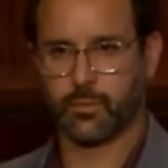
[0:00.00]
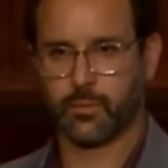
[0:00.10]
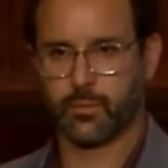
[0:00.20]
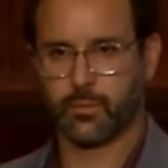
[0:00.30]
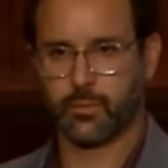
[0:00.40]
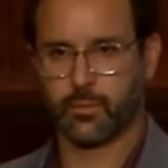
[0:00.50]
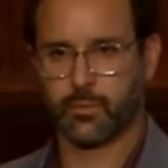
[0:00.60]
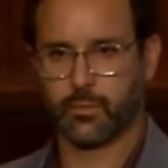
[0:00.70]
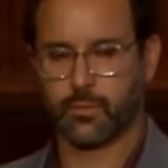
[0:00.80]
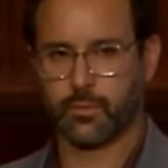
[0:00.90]

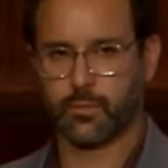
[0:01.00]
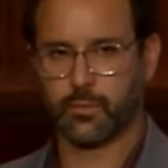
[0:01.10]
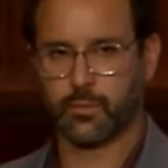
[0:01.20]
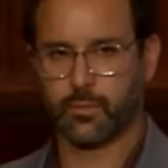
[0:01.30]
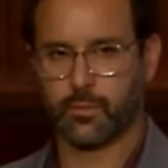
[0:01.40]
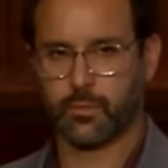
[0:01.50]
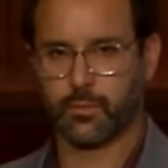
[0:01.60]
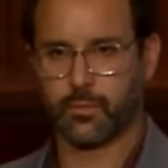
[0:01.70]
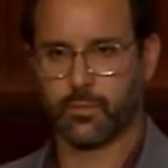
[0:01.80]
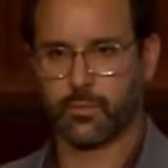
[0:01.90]

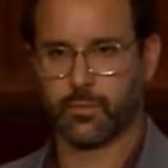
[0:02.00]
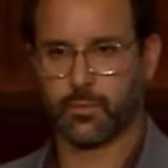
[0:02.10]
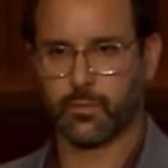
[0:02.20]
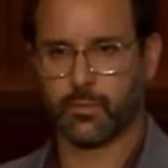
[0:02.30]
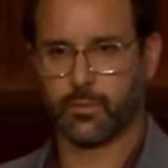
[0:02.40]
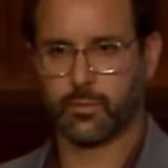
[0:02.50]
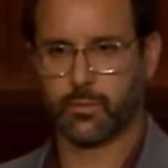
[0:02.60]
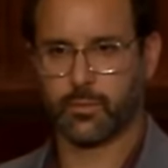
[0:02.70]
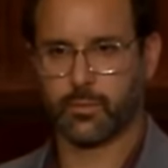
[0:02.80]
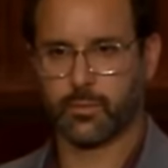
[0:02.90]

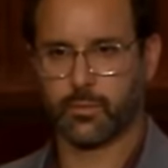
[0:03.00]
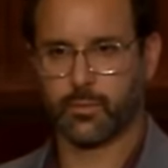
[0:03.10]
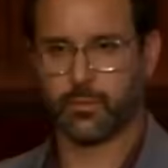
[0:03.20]
(silent)